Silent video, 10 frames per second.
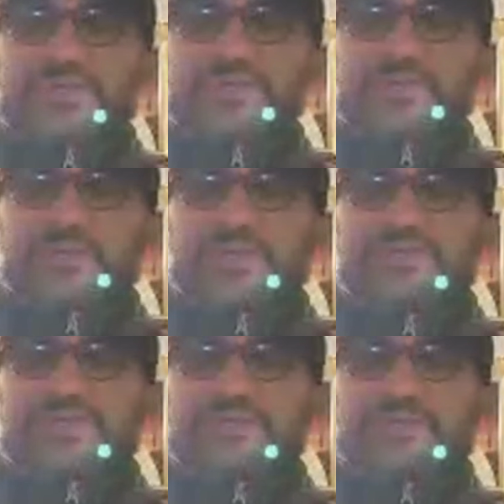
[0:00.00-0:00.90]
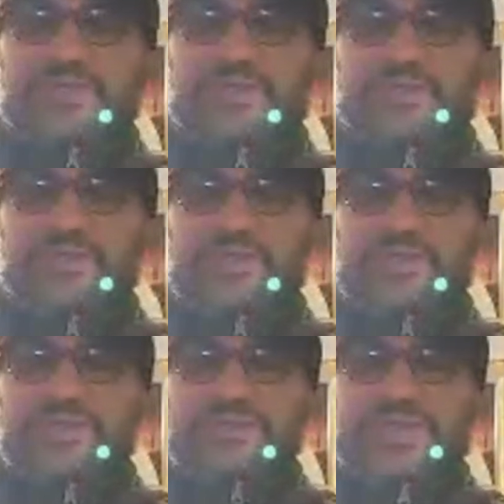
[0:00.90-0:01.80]
as a typical example.
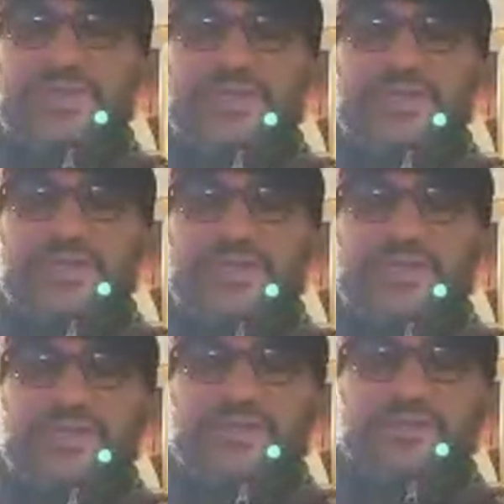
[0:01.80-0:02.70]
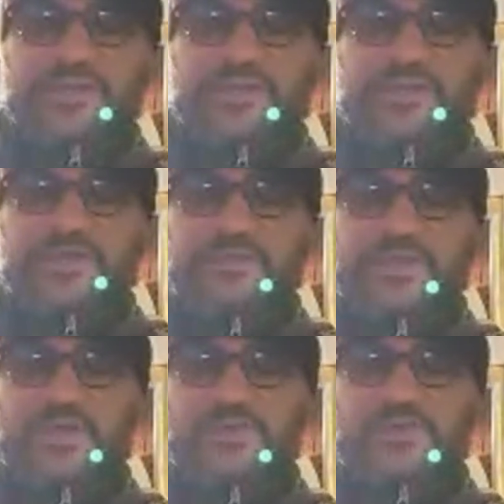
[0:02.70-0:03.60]
Secondly, in the
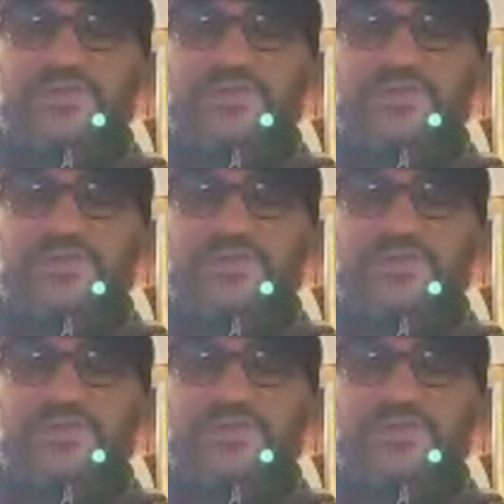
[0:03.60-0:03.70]
treatment